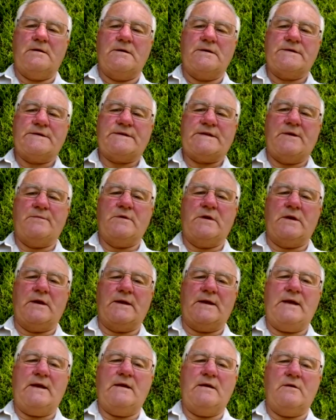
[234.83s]

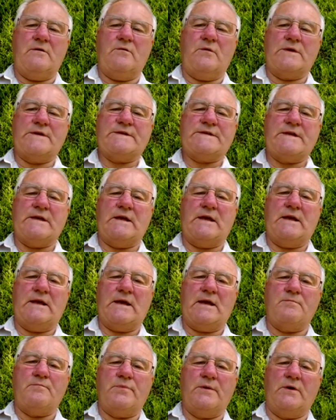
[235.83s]
Similarly, when seeking
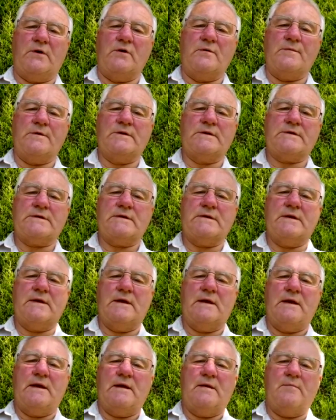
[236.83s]
employment,
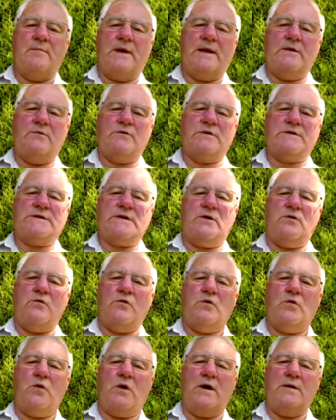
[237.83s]
many were
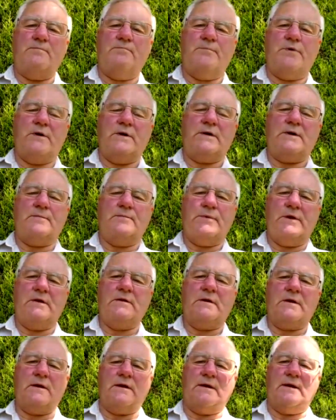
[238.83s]
told quite
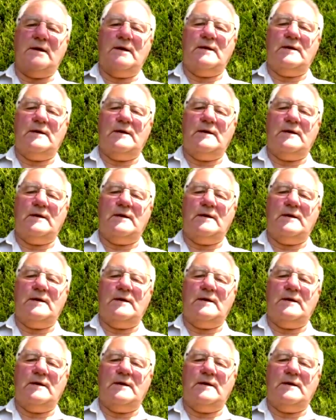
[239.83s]
bluntly